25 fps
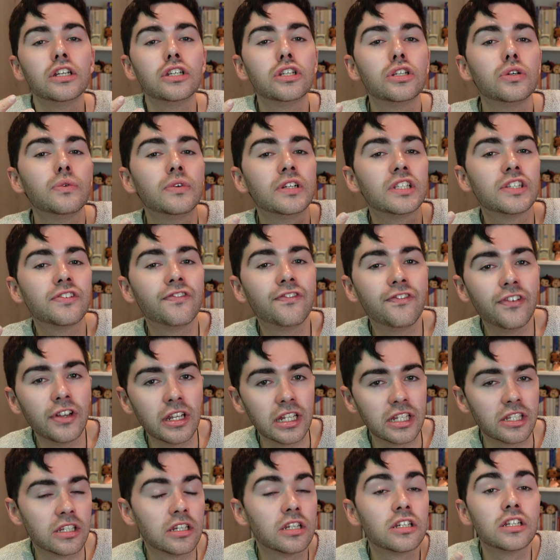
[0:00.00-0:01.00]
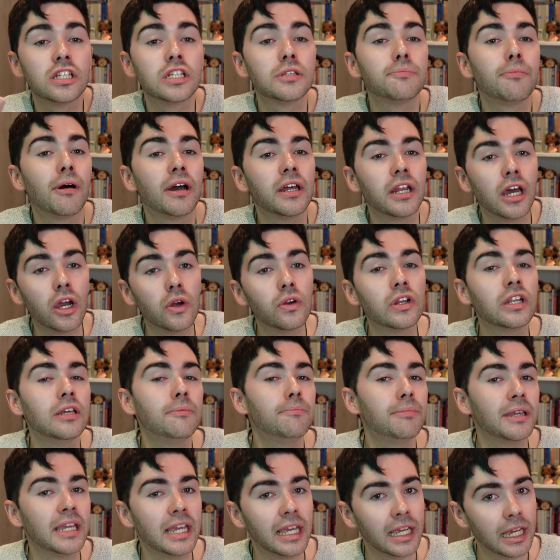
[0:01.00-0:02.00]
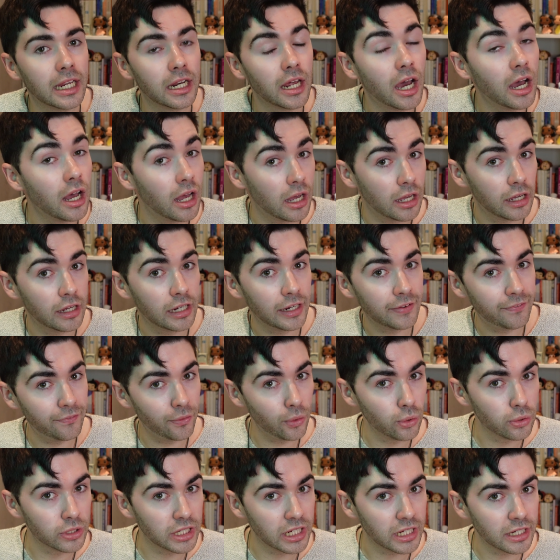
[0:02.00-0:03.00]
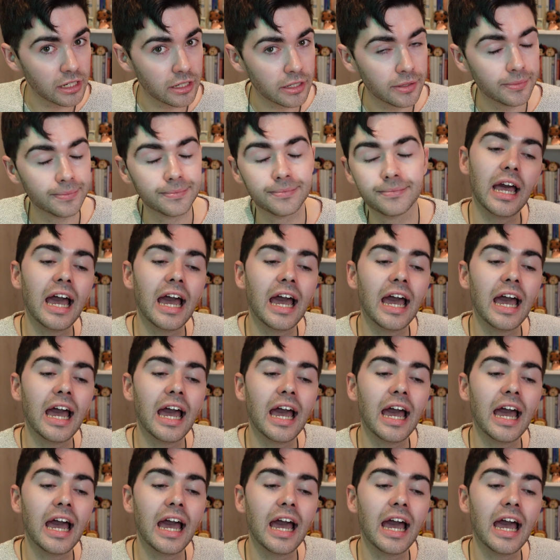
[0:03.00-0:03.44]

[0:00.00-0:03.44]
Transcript: to its fullest despite only being in her early forties.